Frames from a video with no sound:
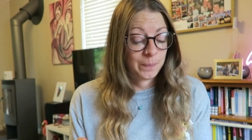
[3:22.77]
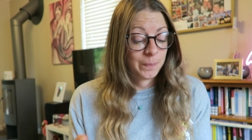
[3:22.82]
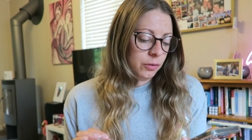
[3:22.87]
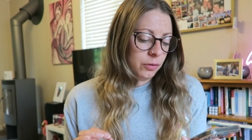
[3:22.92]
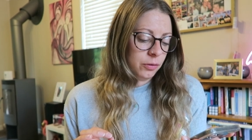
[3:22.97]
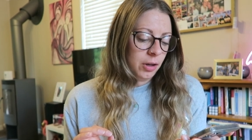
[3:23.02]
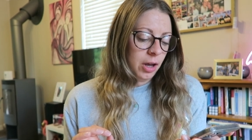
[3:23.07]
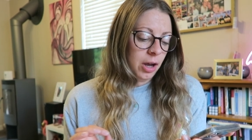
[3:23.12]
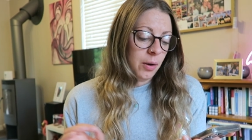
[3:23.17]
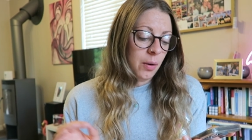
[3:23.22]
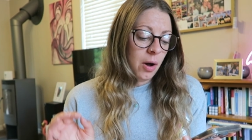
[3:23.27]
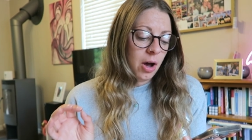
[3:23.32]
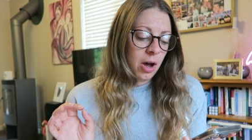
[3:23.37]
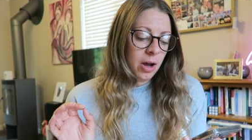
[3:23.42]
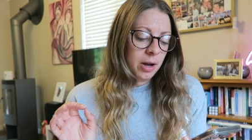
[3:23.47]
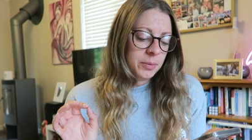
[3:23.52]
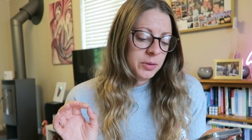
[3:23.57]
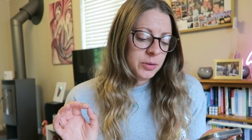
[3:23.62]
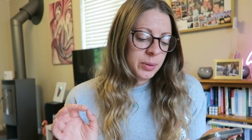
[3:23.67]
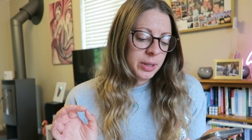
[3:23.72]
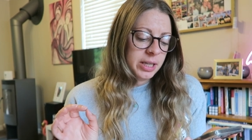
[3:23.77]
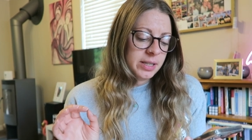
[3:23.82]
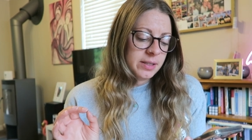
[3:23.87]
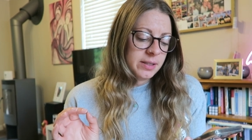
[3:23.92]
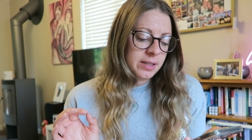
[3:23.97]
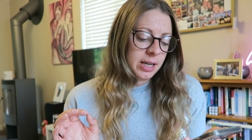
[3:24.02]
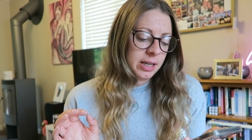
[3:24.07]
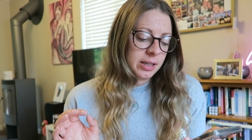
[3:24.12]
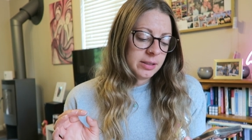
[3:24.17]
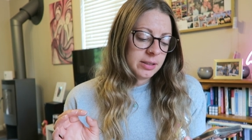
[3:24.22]
So I'm
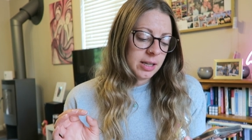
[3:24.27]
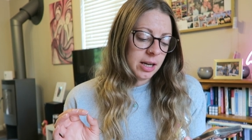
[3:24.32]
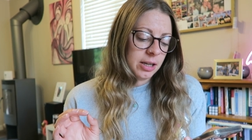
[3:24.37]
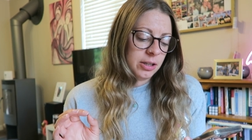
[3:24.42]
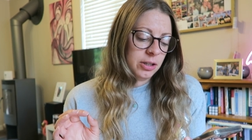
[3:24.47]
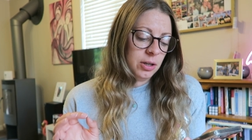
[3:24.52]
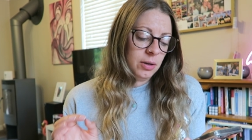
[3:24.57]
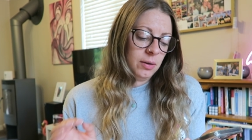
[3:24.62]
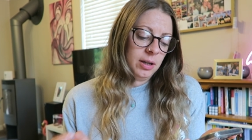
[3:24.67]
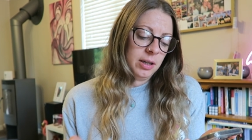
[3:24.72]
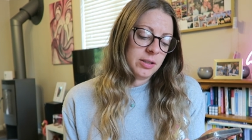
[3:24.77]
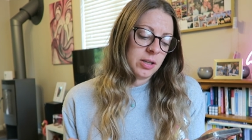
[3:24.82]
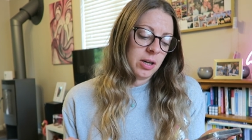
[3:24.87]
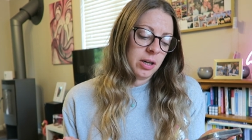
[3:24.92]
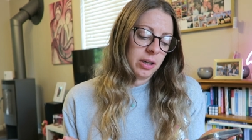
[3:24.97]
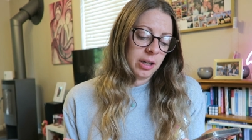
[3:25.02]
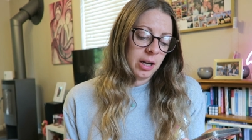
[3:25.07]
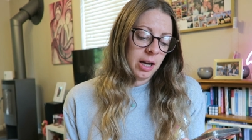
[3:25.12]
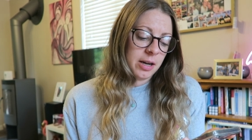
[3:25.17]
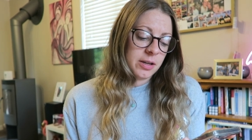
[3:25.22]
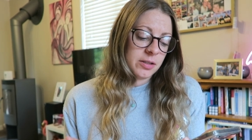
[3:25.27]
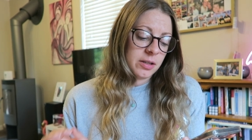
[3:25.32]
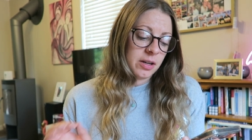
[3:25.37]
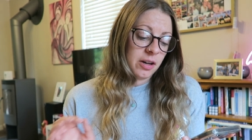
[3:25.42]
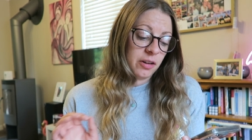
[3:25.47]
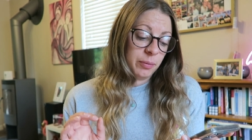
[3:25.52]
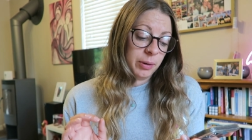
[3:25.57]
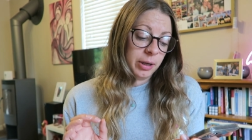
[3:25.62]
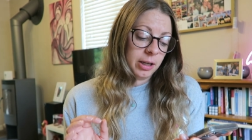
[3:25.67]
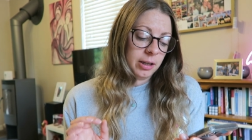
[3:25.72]
26 and newly diagnosed.
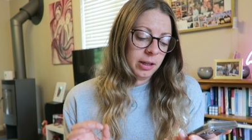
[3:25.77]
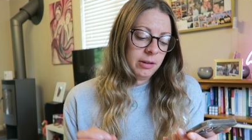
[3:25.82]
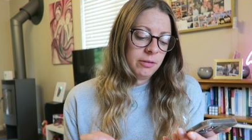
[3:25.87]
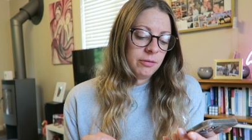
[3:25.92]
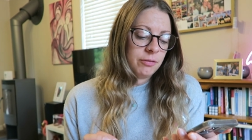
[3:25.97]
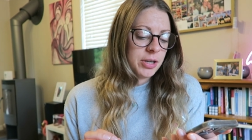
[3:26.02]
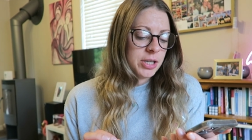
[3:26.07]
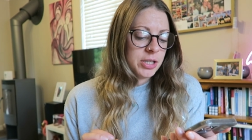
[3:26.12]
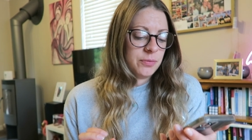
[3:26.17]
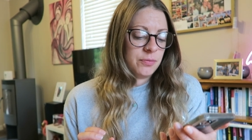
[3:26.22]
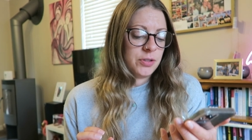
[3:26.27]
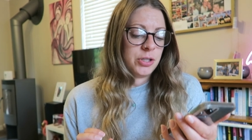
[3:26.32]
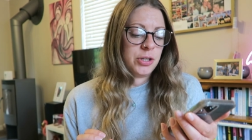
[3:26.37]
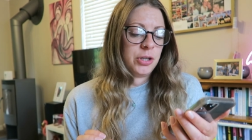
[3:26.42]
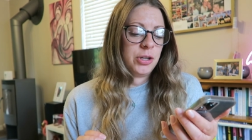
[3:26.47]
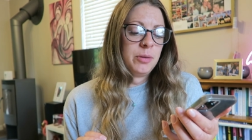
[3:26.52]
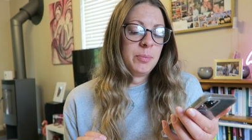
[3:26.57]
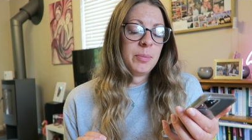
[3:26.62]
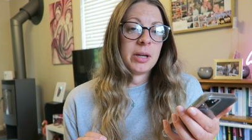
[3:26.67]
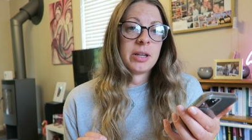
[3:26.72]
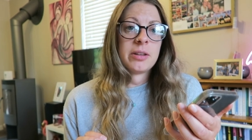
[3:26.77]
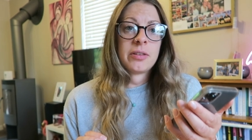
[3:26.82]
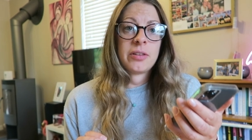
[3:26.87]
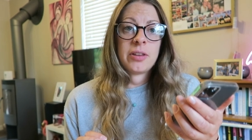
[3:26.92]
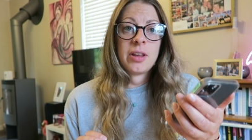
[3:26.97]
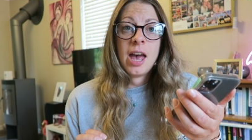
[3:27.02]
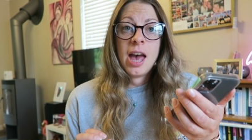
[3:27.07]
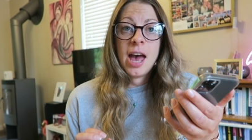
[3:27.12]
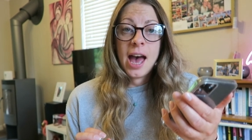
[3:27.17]
I've been gluten free for two months.